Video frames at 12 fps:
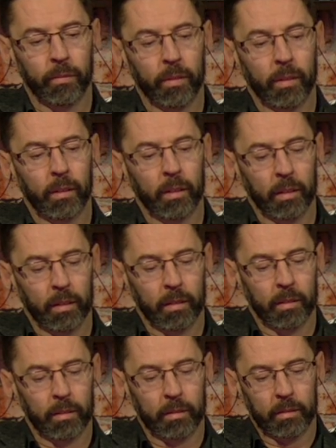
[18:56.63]

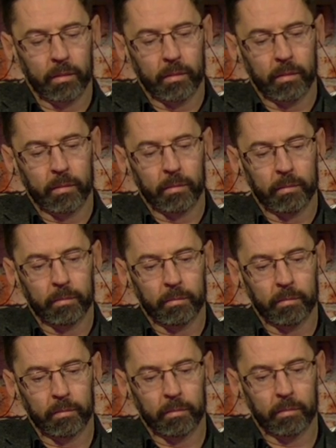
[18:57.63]

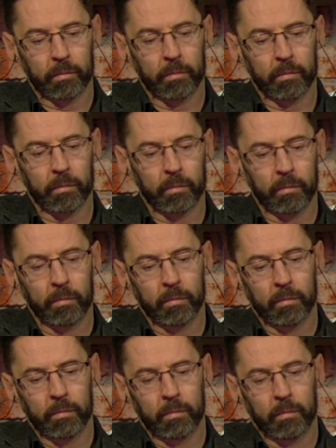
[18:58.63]

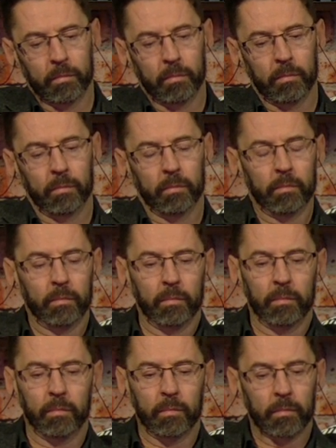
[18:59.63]

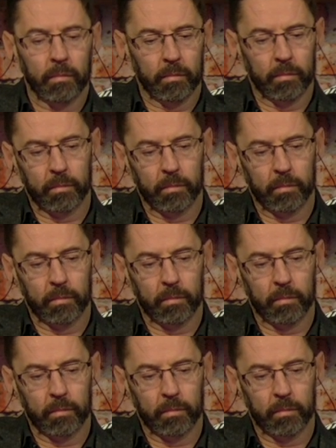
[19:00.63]
(silent)